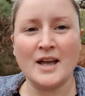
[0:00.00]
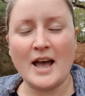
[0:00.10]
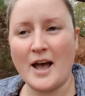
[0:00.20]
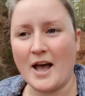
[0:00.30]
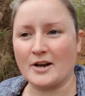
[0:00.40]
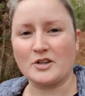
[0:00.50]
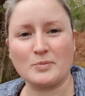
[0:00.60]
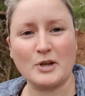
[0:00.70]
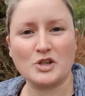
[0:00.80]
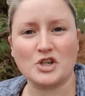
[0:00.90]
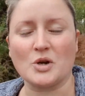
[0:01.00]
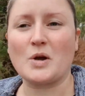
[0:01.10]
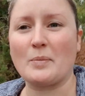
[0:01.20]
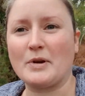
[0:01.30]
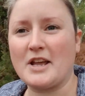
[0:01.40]
because me and Stu a
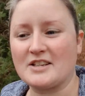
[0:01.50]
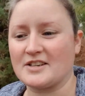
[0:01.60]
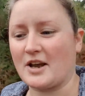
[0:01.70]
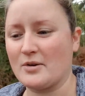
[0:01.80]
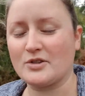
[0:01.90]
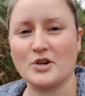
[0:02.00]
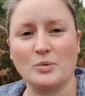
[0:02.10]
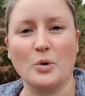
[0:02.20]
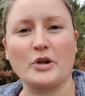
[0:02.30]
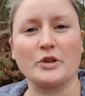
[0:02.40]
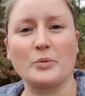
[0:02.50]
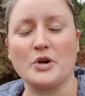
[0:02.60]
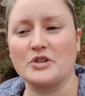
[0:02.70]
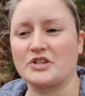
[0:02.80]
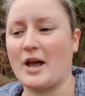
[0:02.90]
couple of years ago took a walk in the
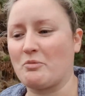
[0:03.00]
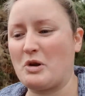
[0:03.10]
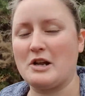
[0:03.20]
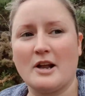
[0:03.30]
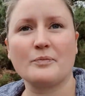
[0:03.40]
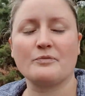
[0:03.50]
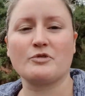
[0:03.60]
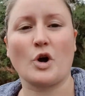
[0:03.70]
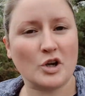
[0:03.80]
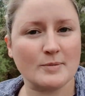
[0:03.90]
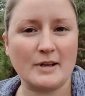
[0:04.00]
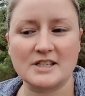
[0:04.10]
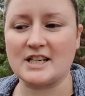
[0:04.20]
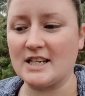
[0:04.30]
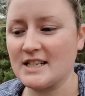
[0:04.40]
woods and we
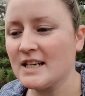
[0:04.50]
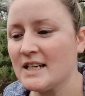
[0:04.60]
documented